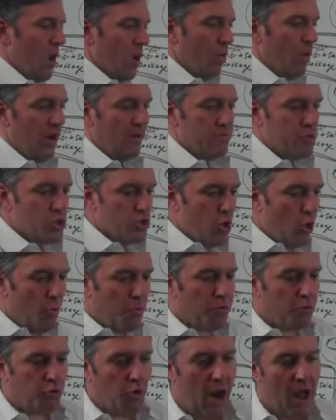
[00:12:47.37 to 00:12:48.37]
What I'm so
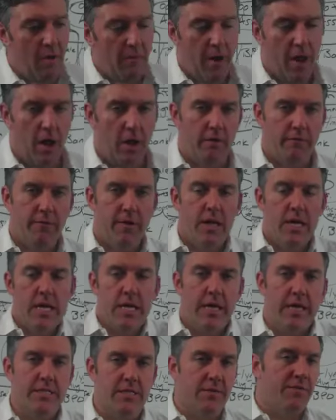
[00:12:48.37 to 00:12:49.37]
proud of
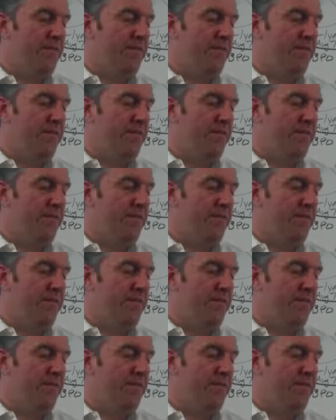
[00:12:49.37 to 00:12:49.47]
is the